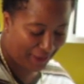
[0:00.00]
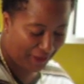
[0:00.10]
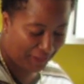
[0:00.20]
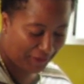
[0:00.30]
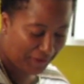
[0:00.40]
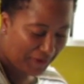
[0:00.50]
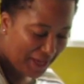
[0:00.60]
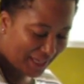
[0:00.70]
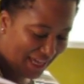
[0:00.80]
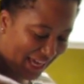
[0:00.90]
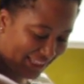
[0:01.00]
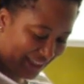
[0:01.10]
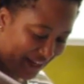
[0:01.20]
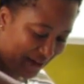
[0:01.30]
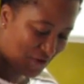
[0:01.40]
like a little
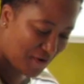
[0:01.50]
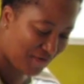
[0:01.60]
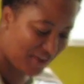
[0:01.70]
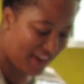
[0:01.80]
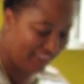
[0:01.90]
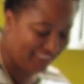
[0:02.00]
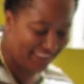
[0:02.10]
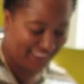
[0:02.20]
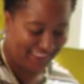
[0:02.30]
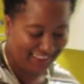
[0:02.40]
cantina or fiesta.